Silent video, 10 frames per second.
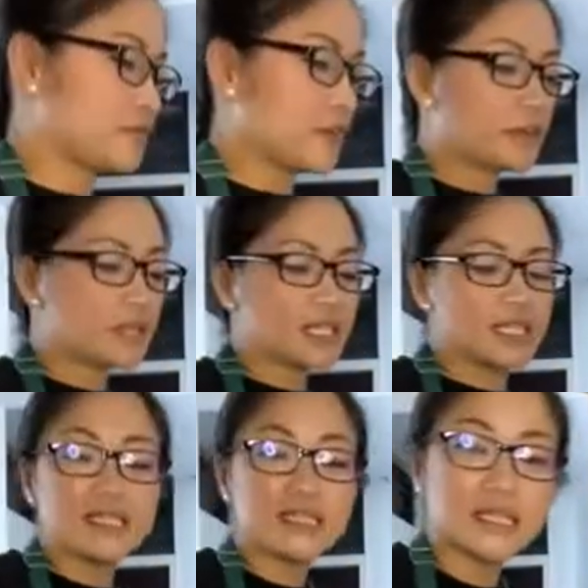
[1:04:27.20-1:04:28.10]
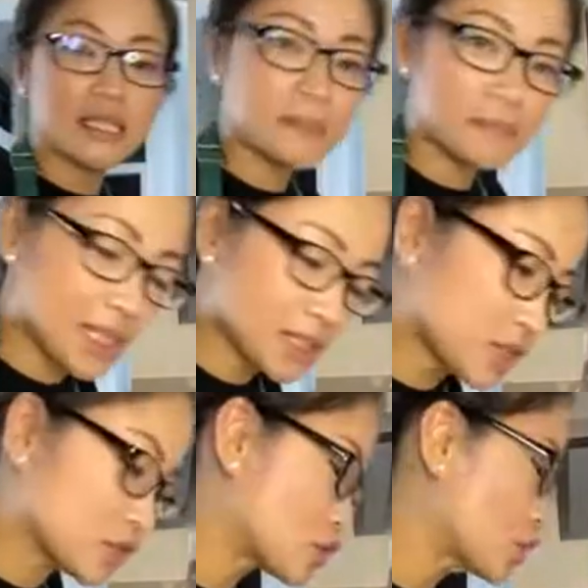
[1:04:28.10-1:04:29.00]
very easy, melt
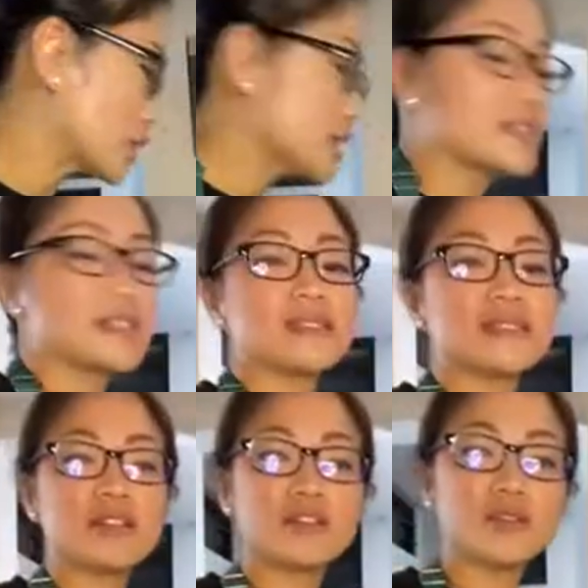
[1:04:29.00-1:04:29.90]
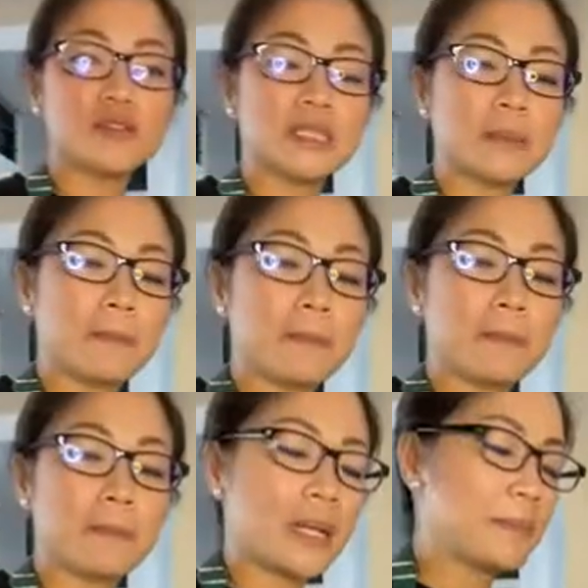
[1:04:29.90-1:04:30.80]
your chocolate. Instead of using
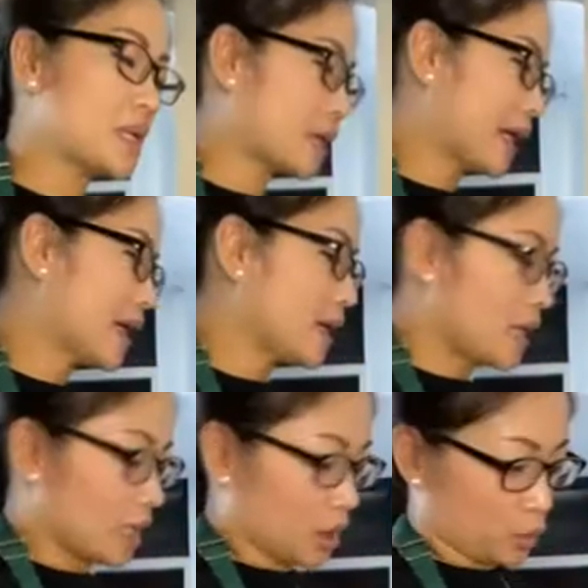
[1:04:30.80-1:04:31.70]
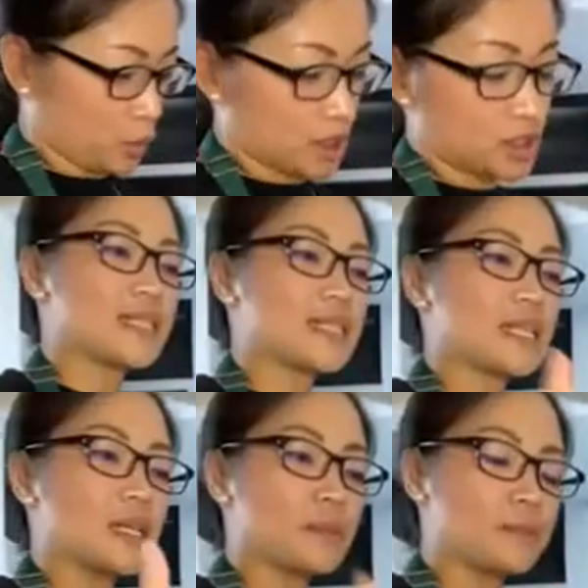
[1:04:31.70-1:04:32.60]
Bain Marie, we
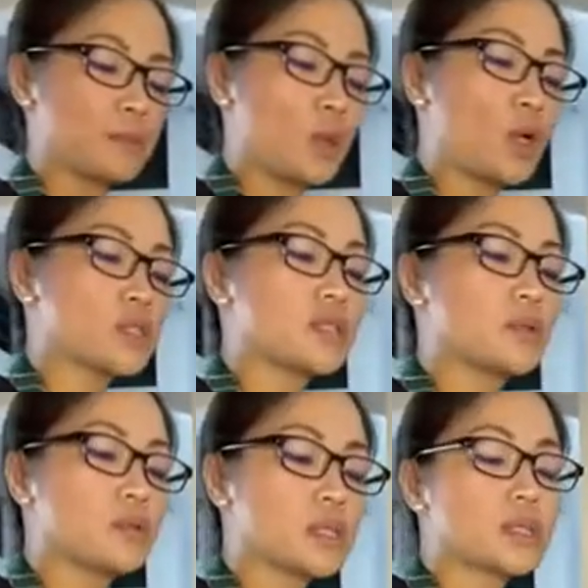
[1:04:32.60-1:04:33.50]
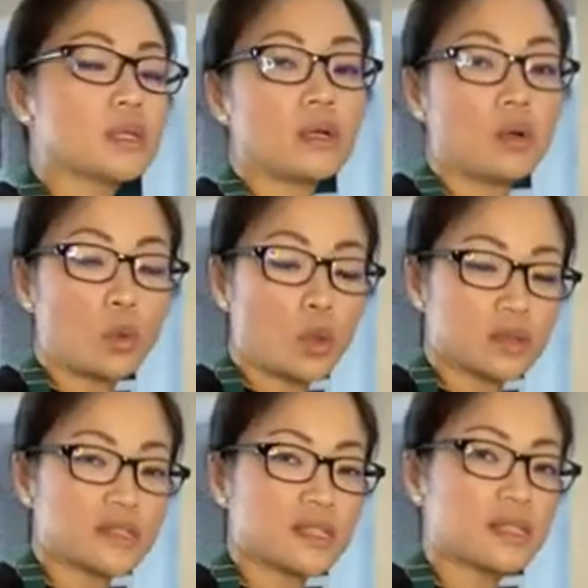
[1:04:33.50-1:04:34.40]
basically a uh, pot with uh,
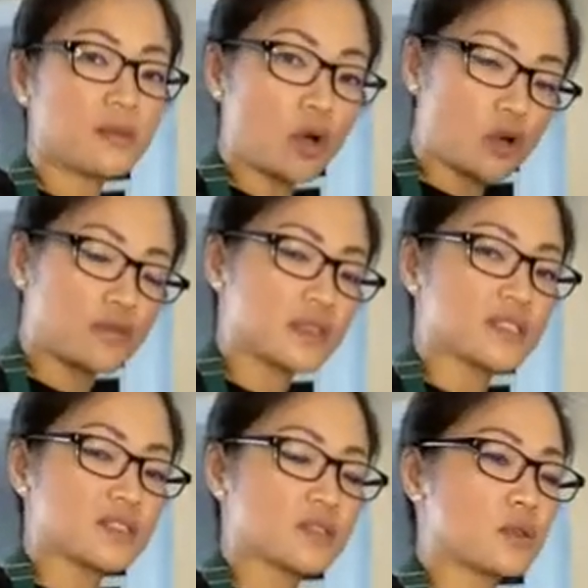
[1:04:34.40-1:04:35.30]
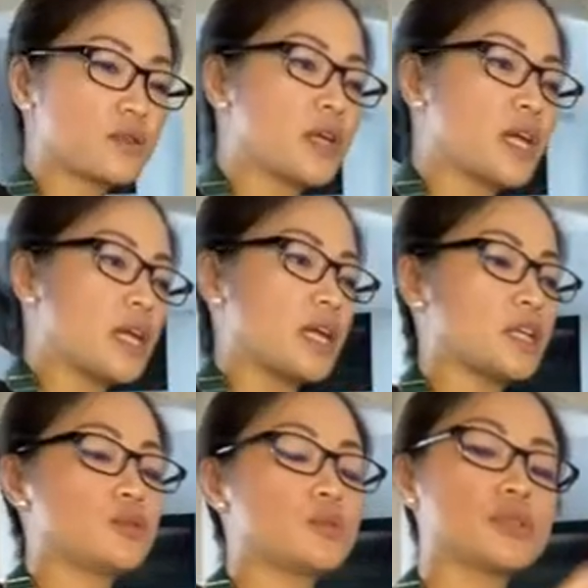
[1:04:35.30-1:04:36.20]
water over the stove
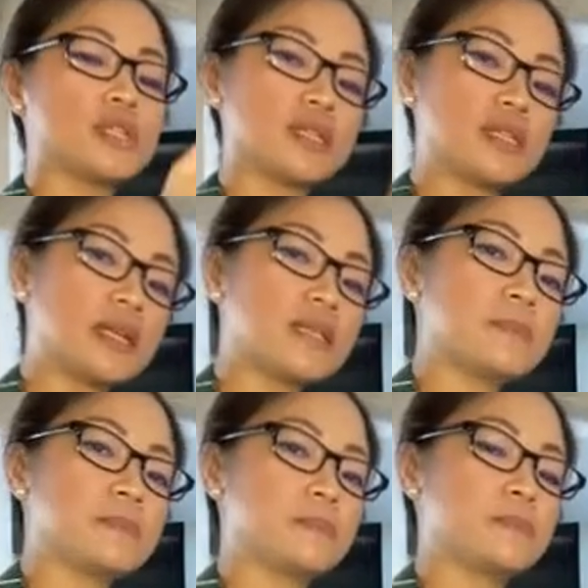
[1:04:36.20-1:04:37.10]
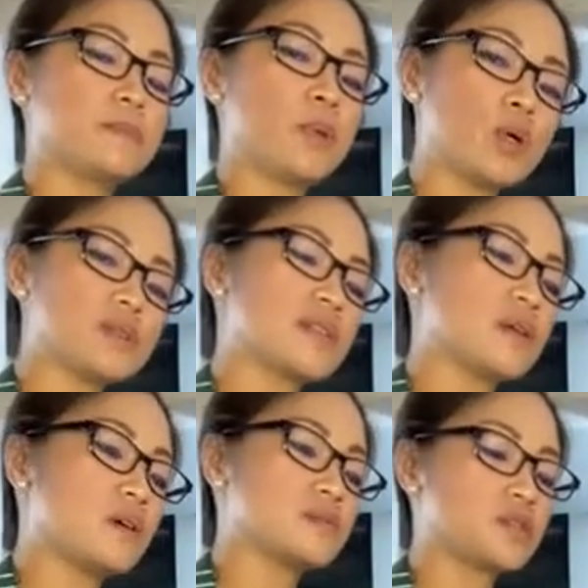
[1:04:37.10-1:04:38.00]
and you put another pot
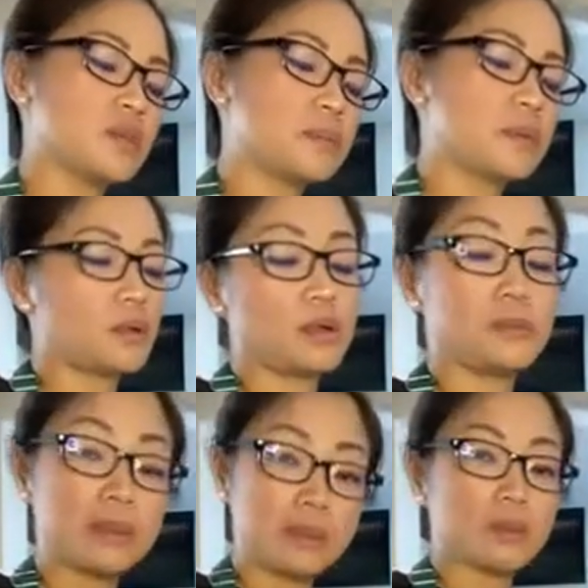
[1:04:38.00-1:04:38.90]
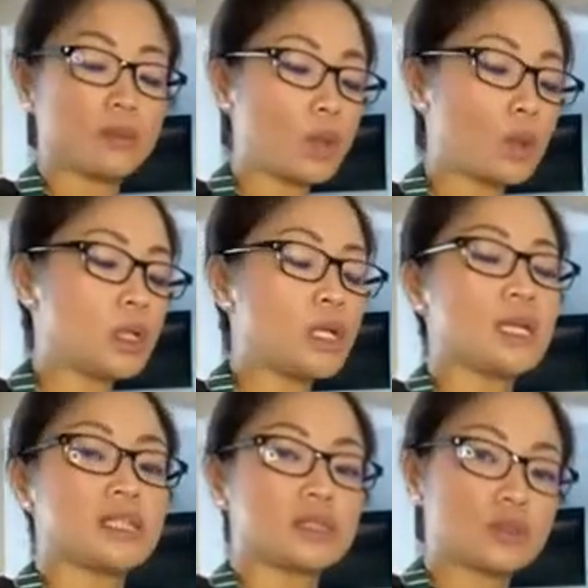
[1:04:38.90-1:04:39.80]
on top or, or maybe a bowl
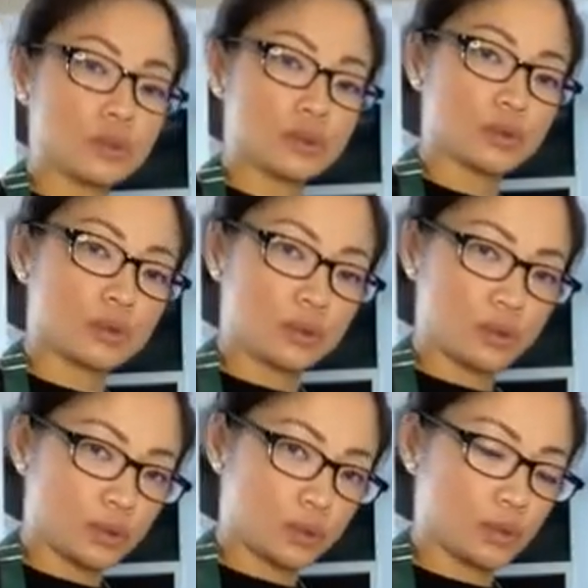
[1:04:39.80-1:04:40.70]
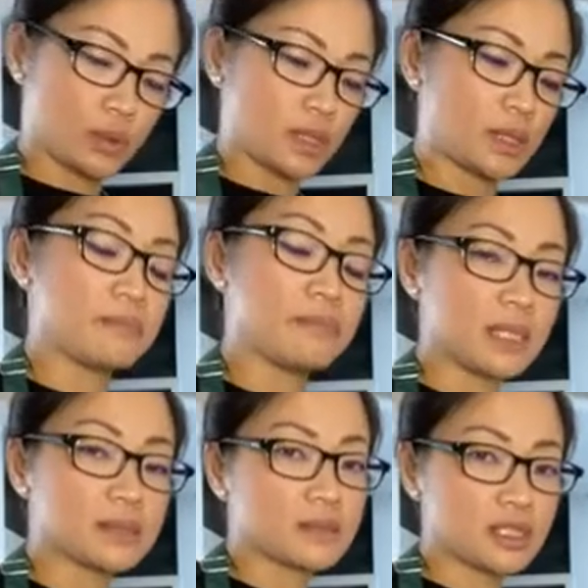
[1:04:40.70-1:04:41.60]
to, to uh,
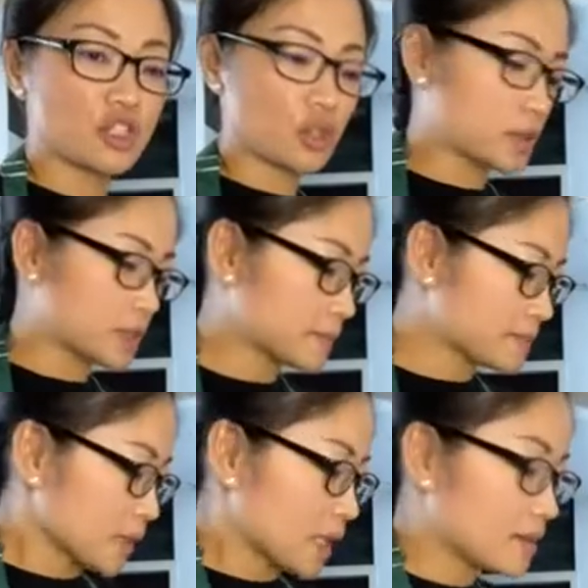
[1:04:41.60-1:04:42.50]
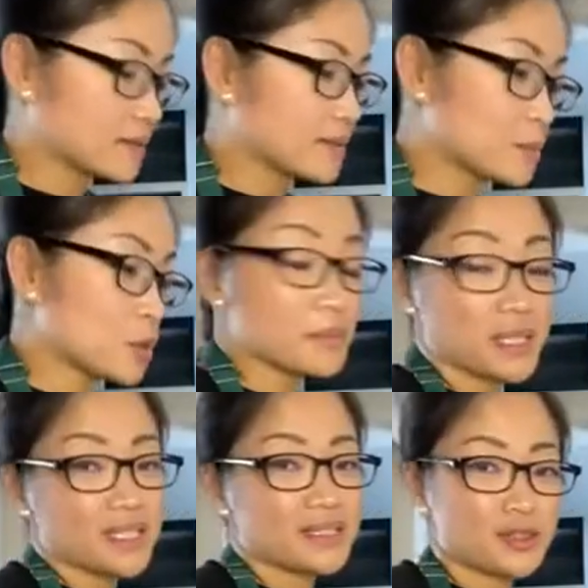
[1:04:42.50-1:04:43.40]
melt the chocolate. In thermal
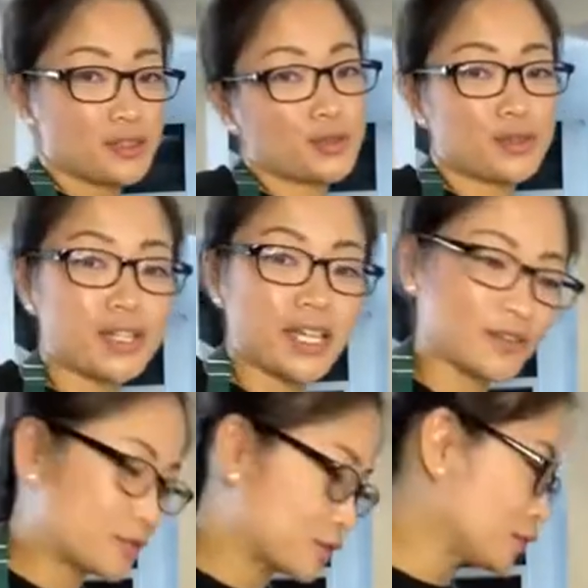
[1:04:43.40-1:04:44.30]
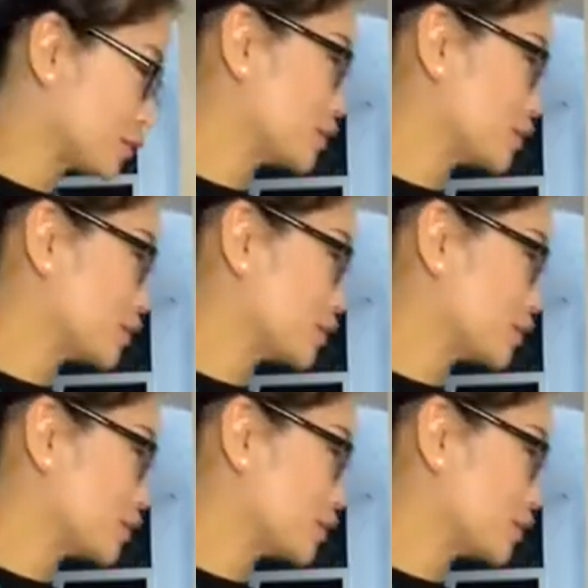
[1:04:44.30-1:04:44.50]
you don't have to do